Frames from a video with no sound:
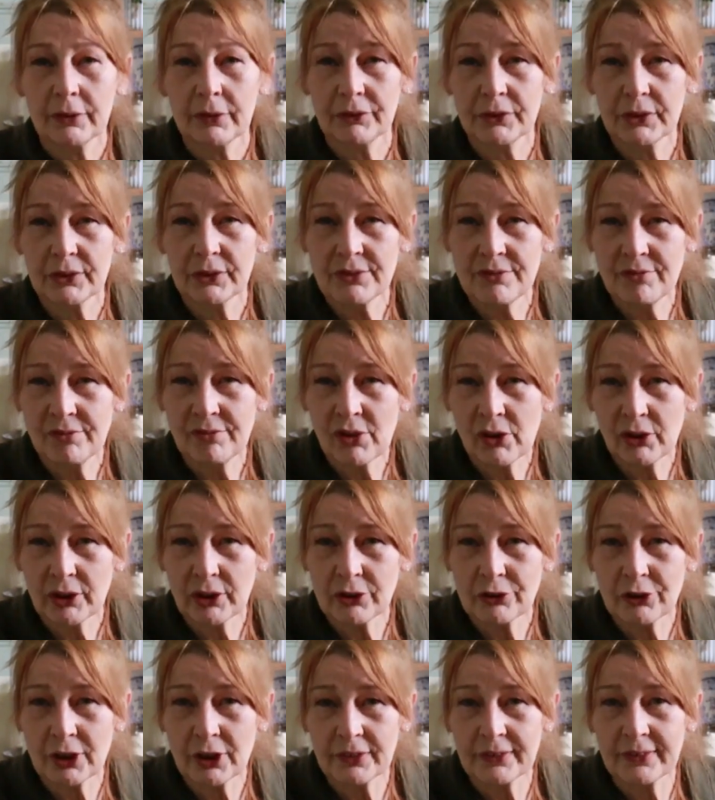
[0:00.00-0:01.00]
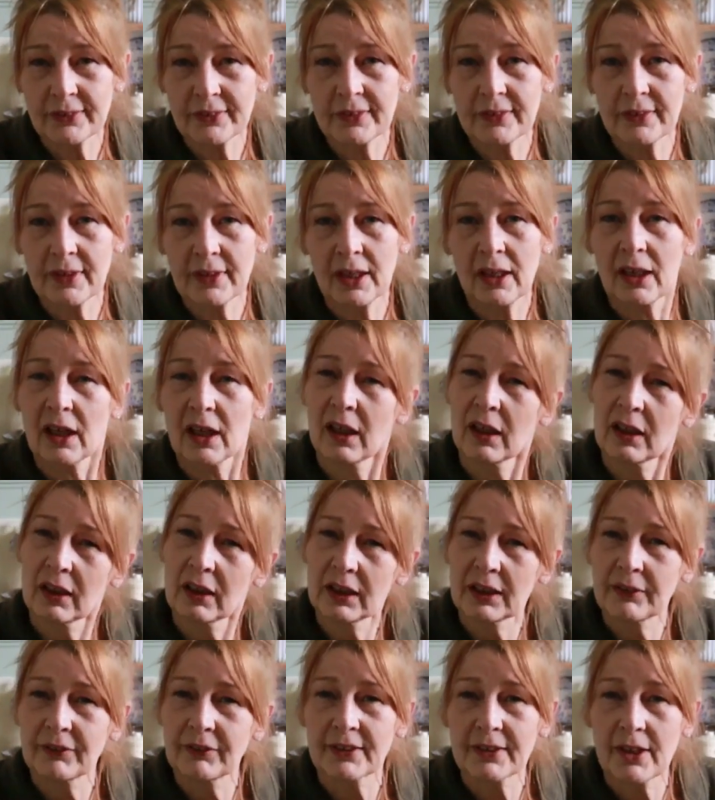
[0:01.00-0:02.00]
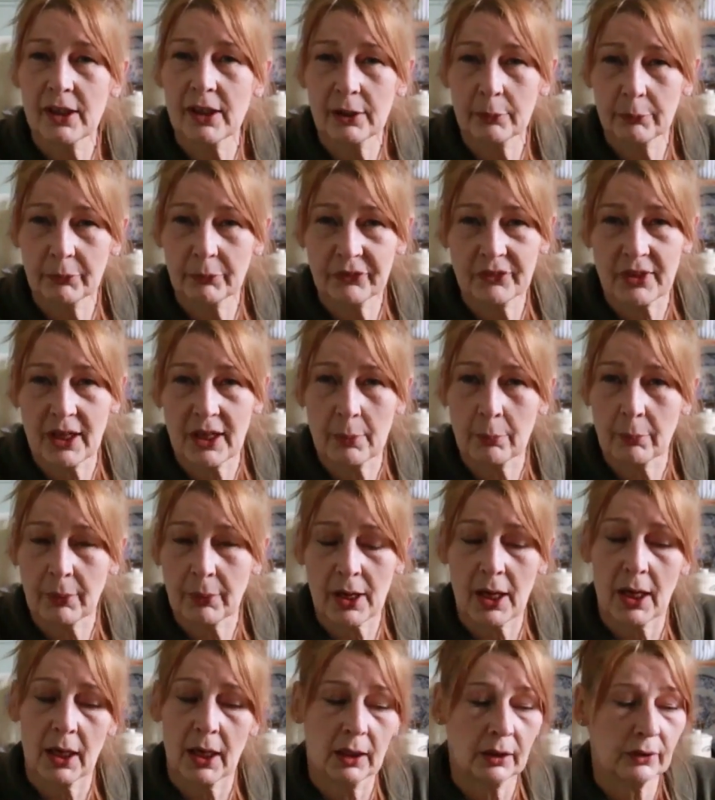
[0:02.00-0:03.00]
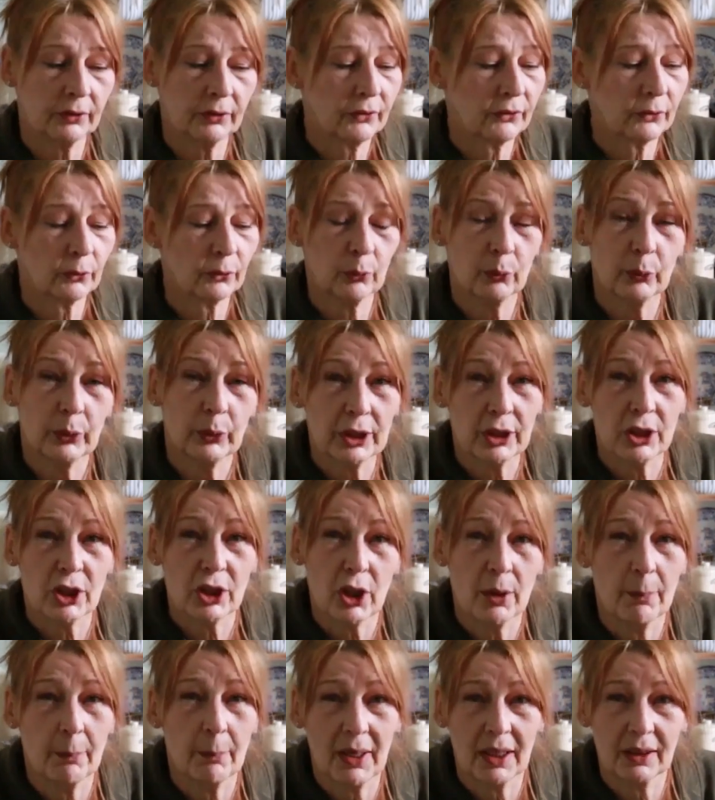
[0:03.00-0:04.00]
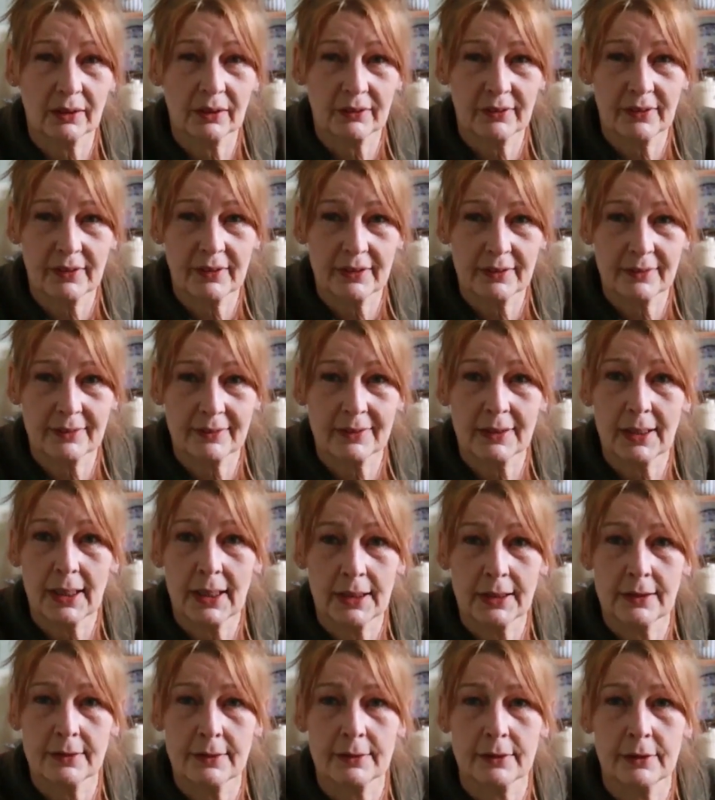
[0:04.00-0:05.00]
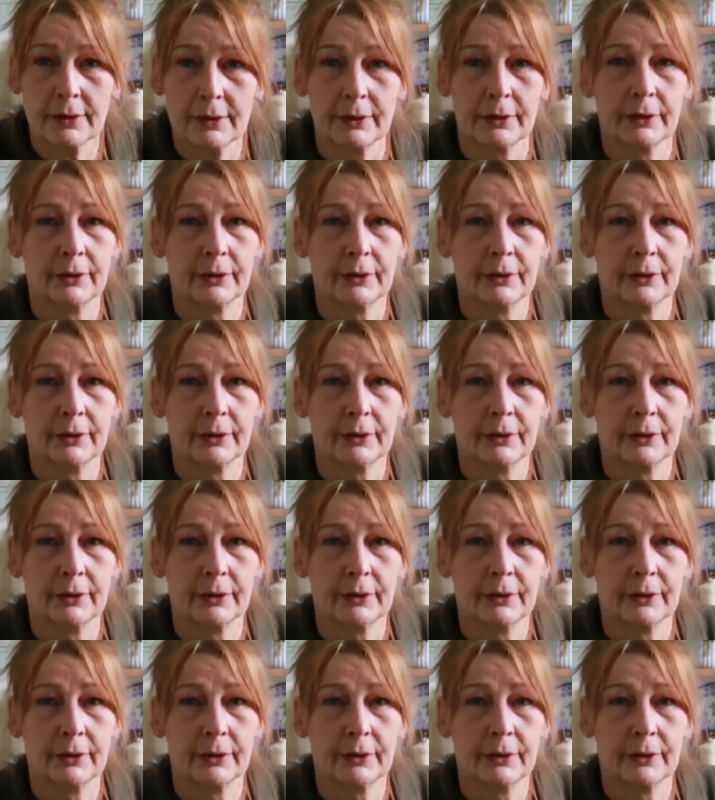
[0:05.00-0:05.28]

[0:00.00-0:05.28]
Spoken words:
if you're not interested in that, I'll leave a timestamp and we can come back to this later.